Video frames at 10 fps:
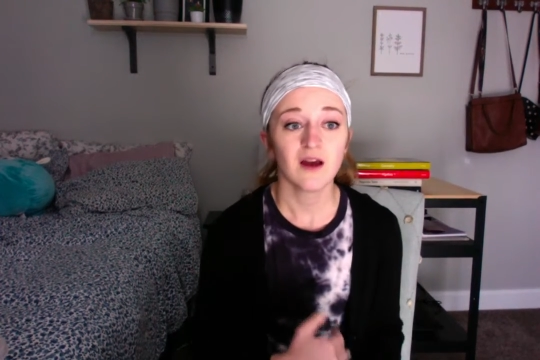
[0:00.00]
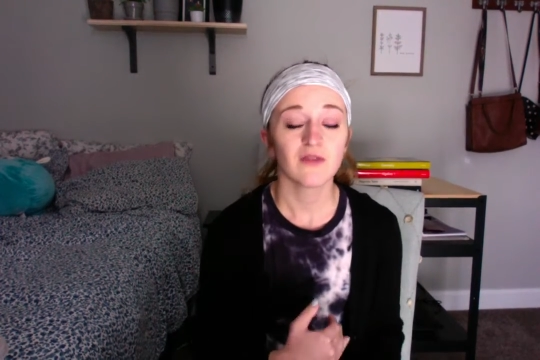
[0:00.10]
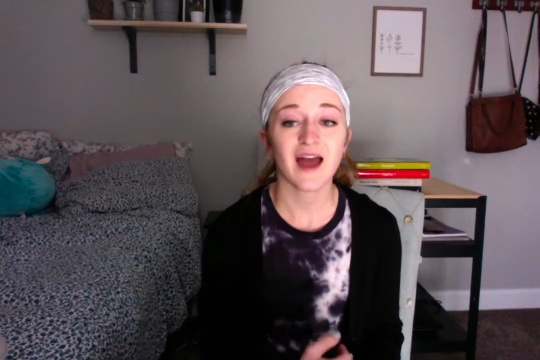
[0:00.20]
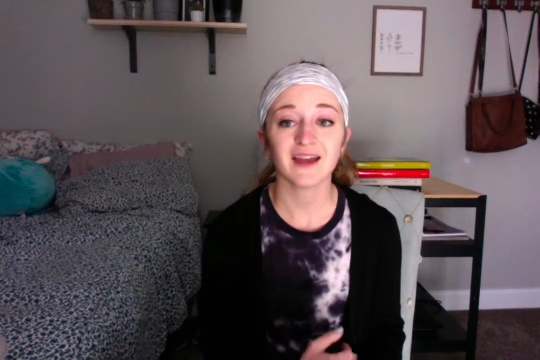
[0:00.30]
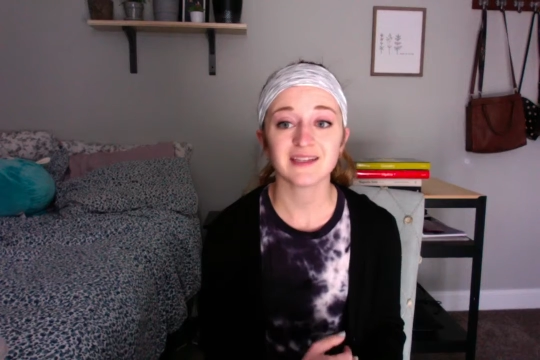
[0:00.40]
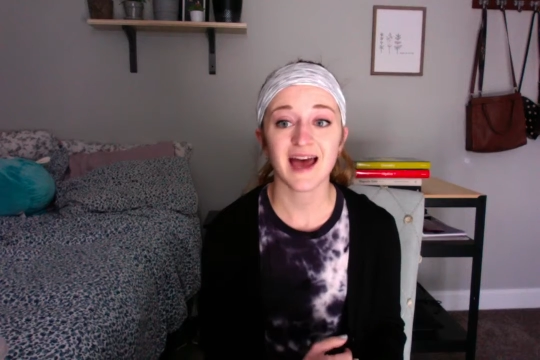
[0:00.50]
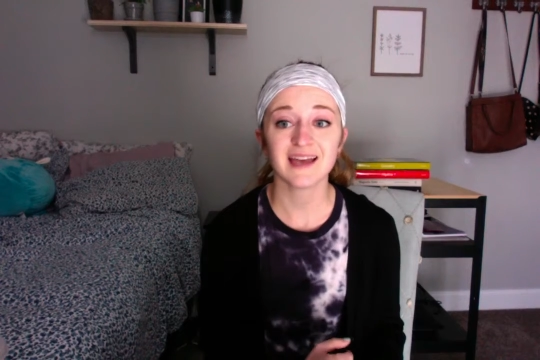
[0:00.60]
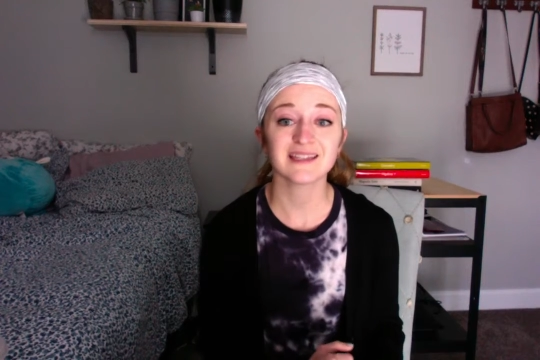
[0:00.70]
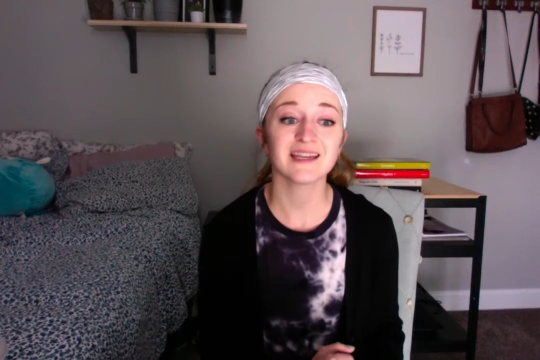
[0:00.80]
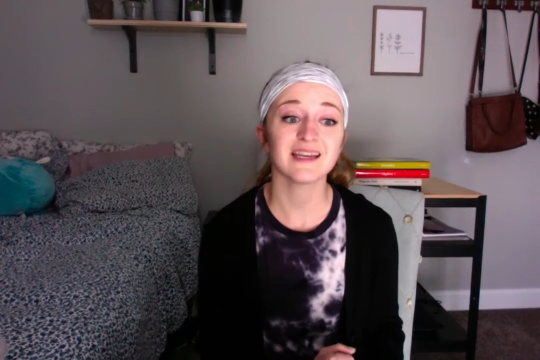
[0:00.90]
That
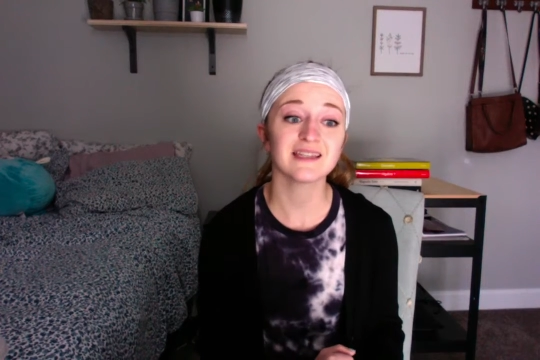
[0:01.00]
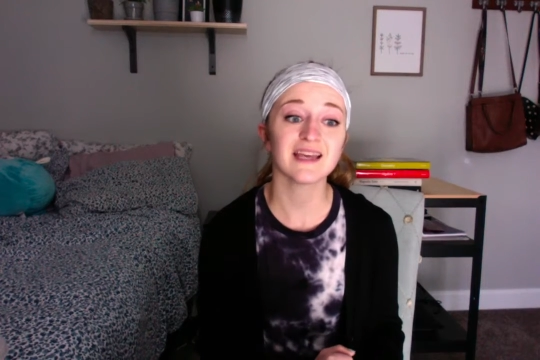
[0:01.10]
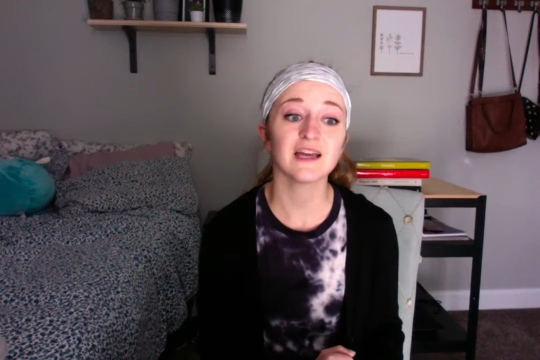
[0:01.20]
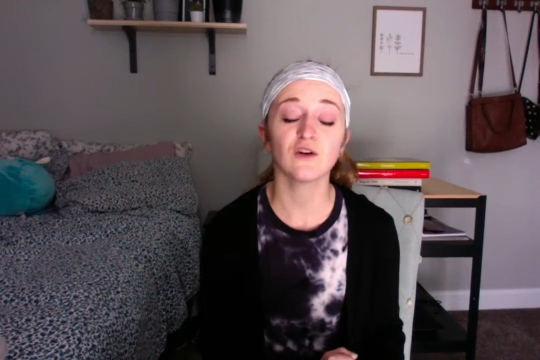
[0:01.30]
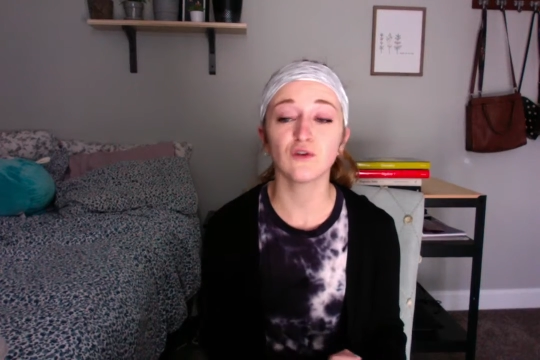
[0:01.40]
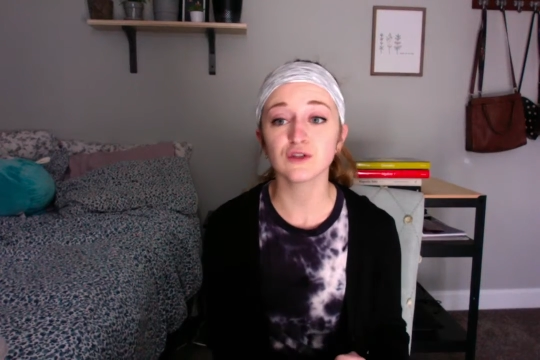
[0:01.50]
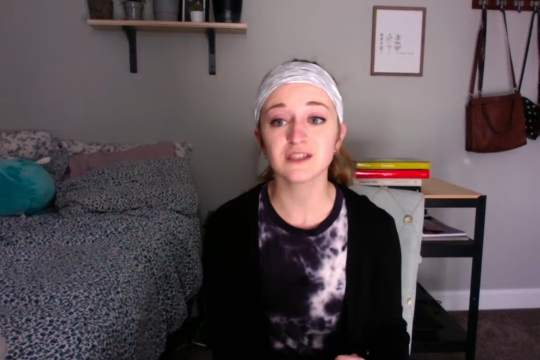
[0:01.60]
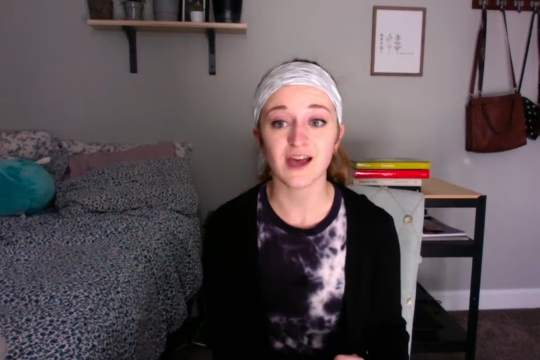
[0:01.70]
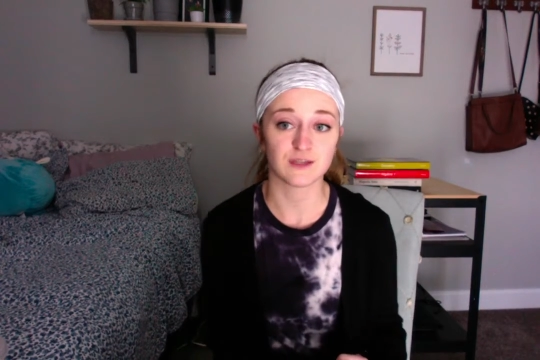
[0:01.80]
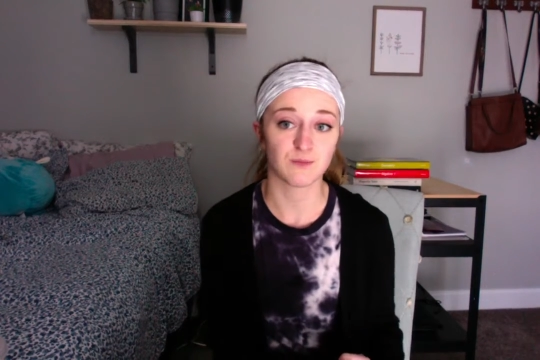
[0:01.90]
test is a Google
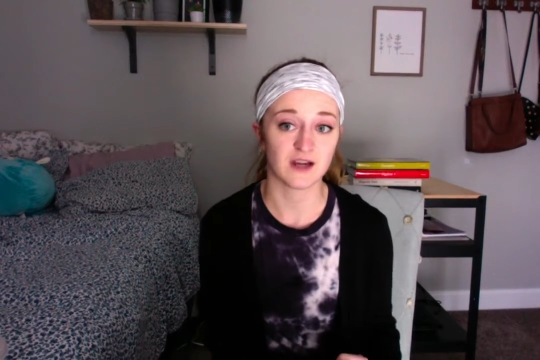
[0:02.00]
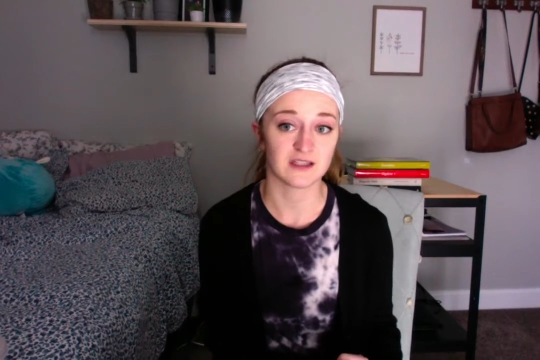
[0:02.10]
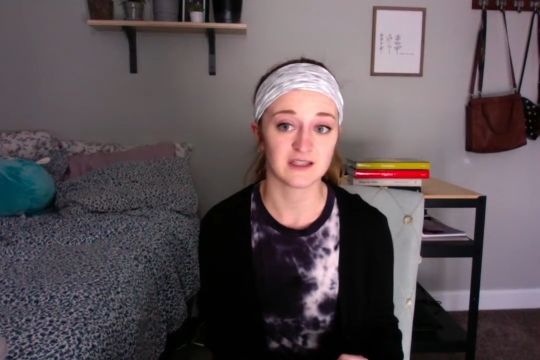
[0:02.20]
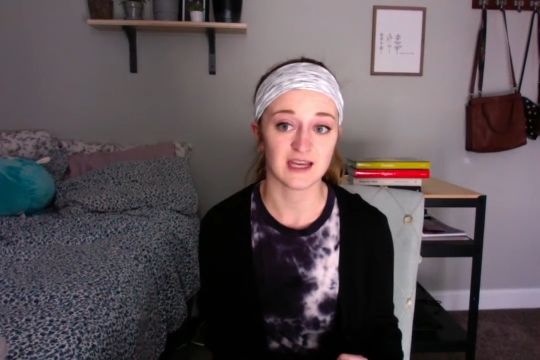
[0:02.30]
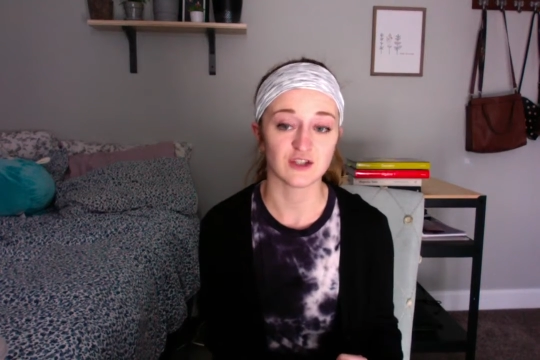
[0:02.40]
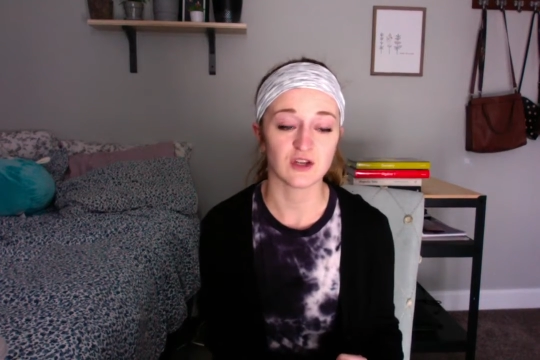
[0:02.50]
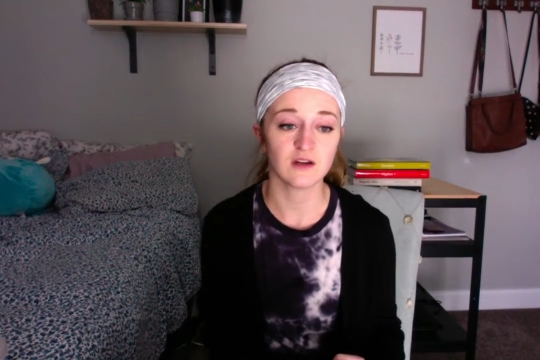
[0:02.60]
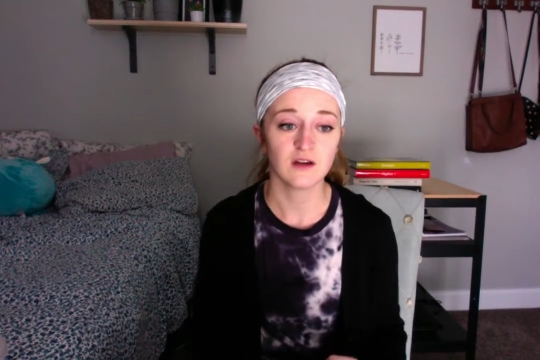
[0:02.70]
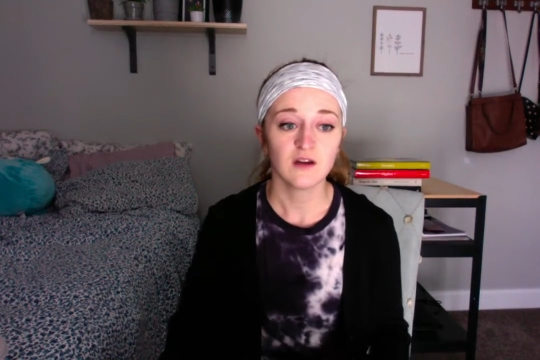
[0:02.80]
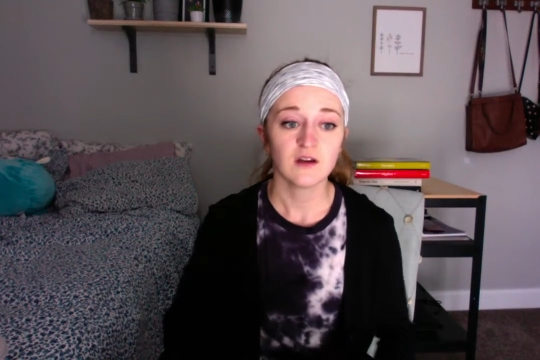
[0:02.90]
Slides
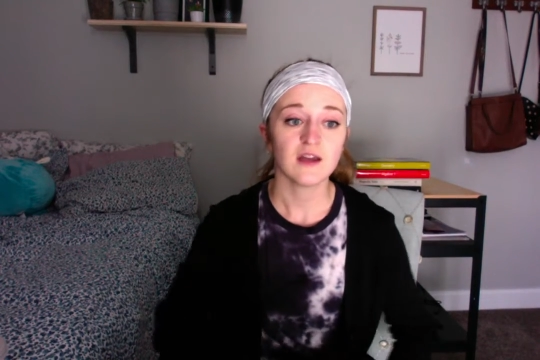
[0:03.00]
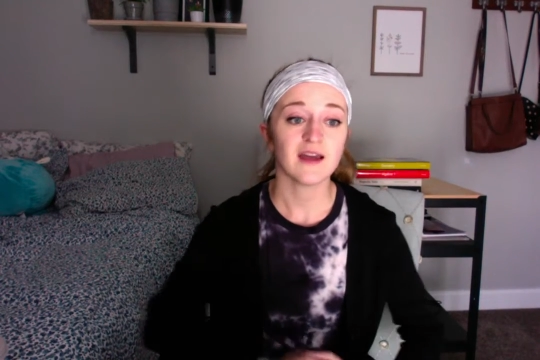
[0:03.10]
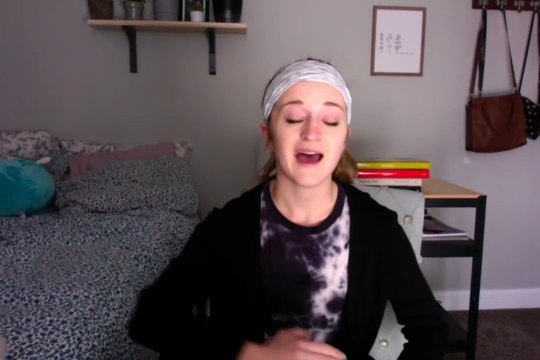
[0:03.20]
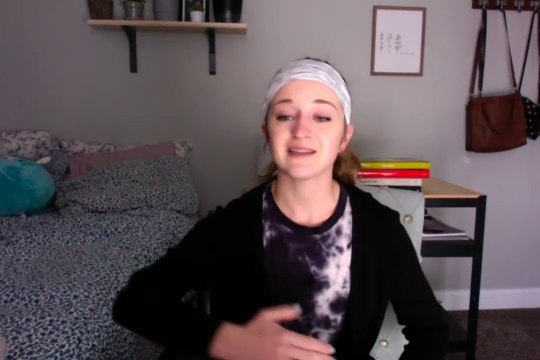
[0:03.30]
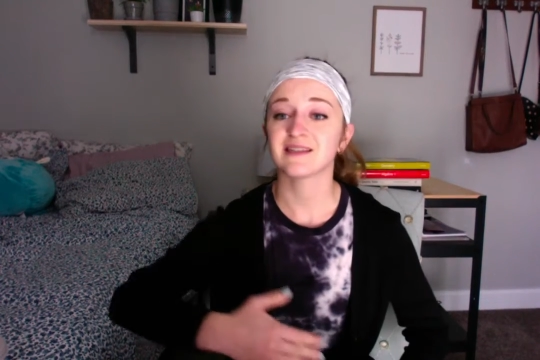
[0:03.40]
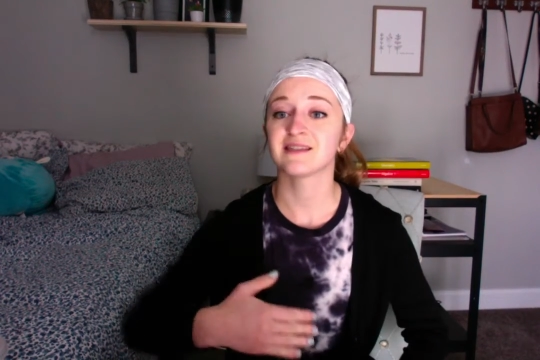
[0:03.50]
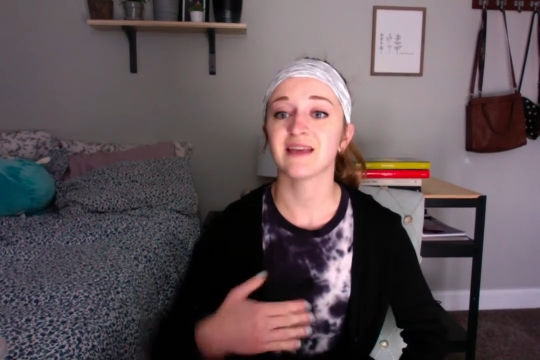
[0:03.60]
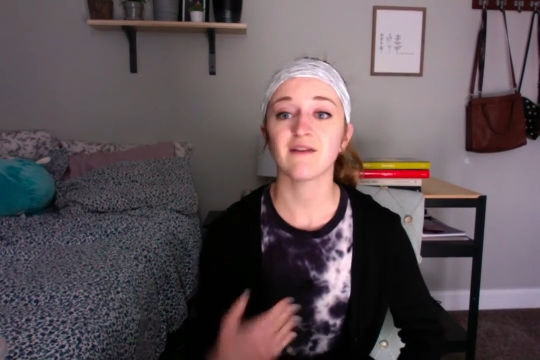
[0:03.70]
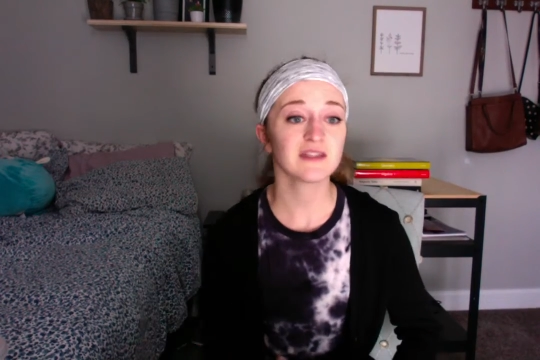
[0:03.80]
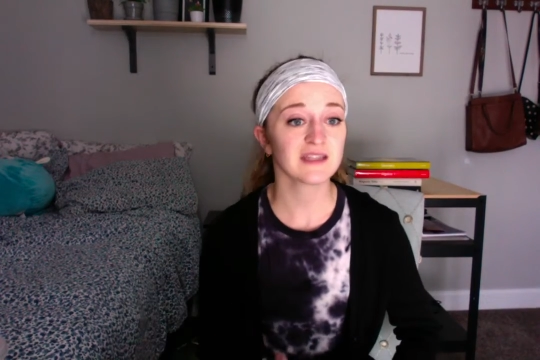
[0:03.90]
presentation. It has
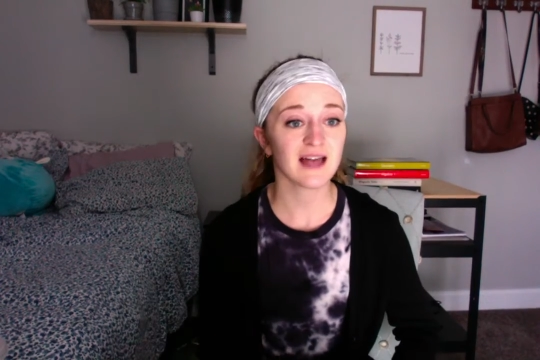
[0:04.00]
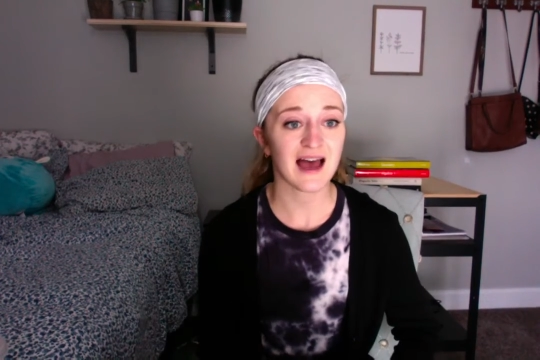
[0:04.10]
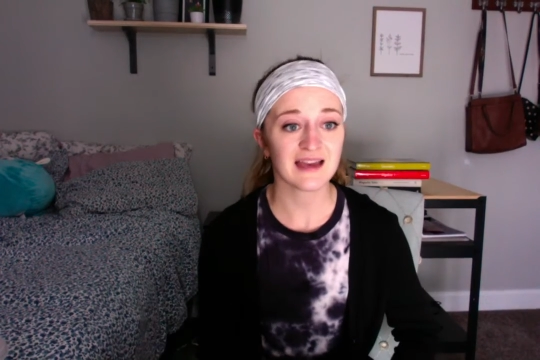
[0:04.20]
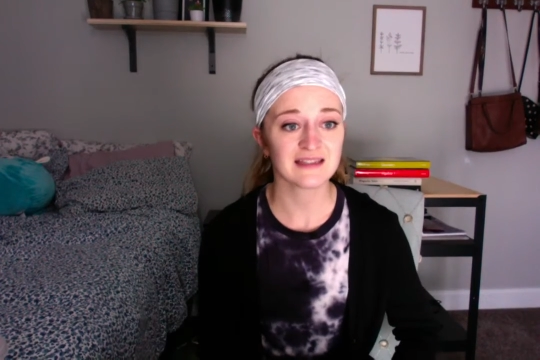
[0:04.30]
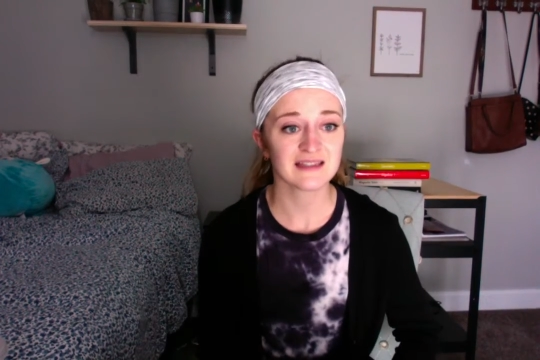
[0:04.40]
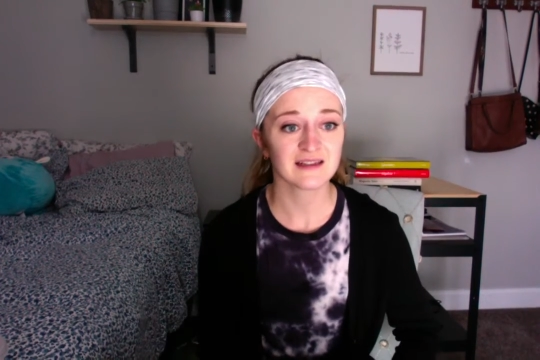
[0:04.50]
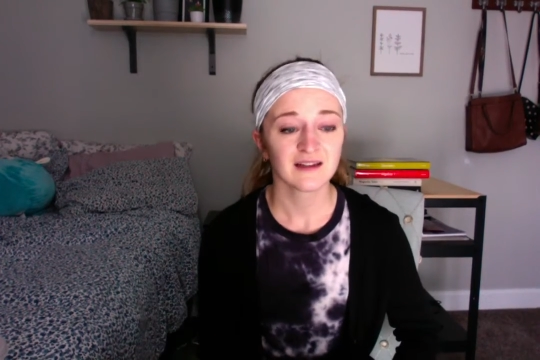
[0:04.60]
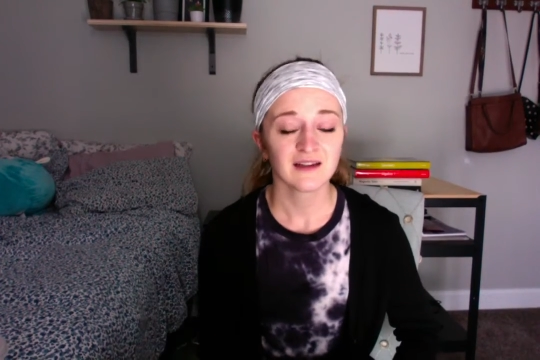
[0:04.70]
7 slides,